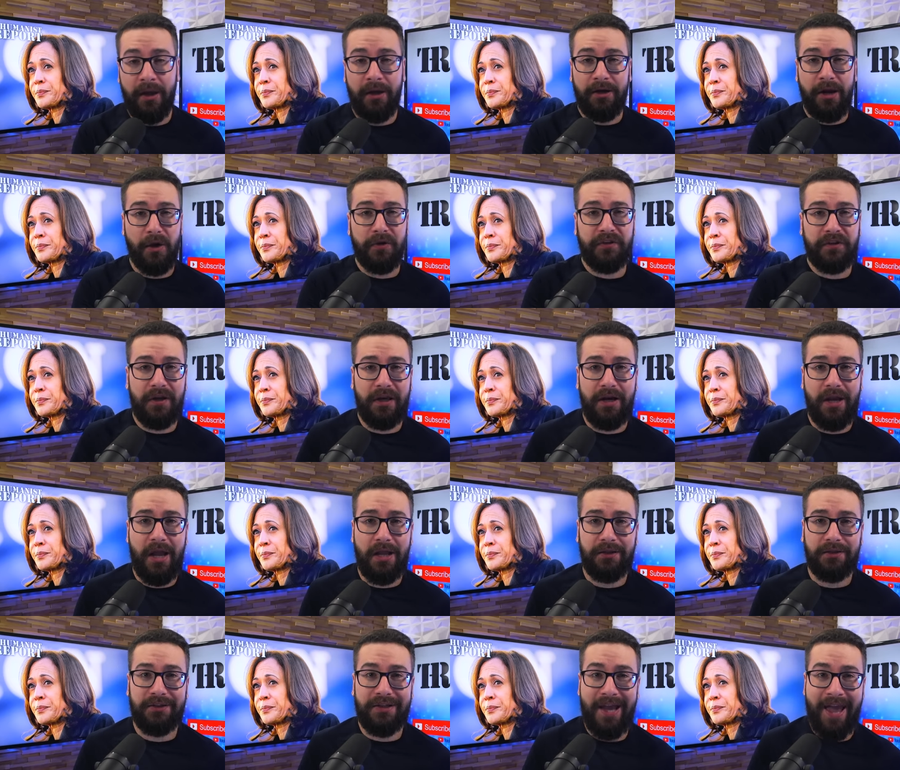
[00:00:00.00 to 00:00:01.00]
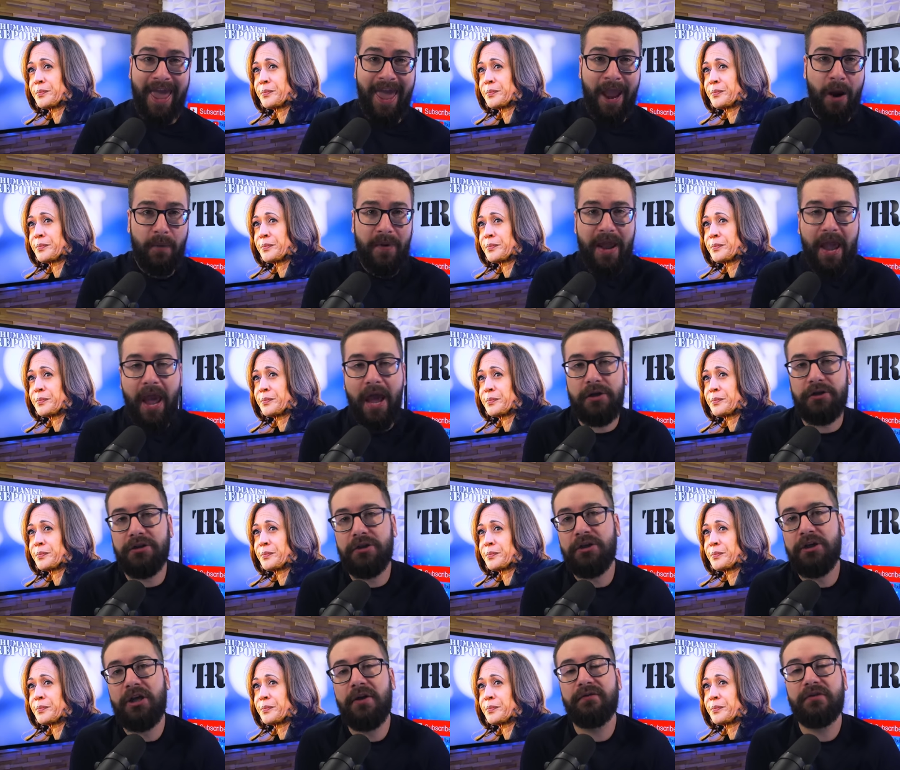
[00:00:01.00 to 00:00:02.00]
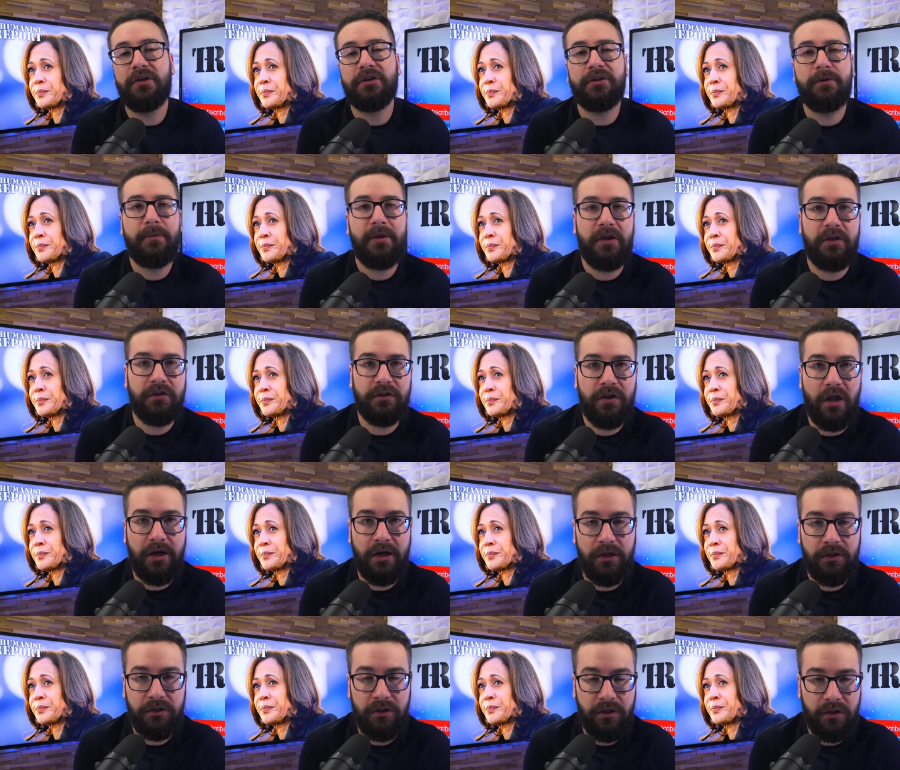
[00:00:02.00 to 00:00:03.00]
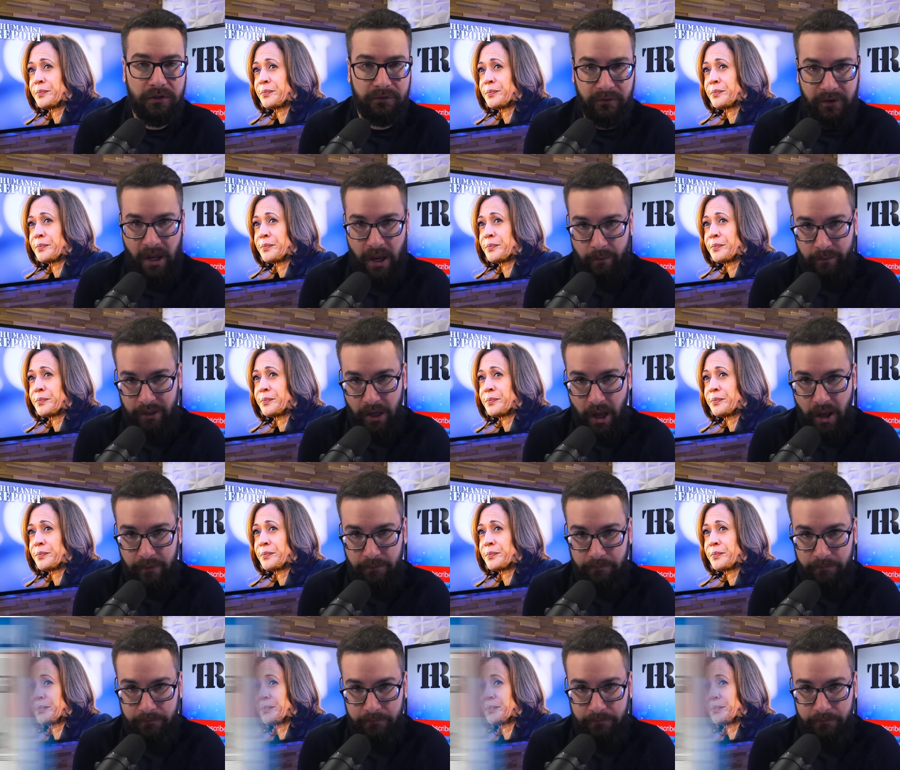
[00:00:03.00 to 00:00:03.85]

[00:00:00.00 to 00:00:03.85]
Speaker 1: Now, C N N's Harry Enten gives us some insight into this phenomenon.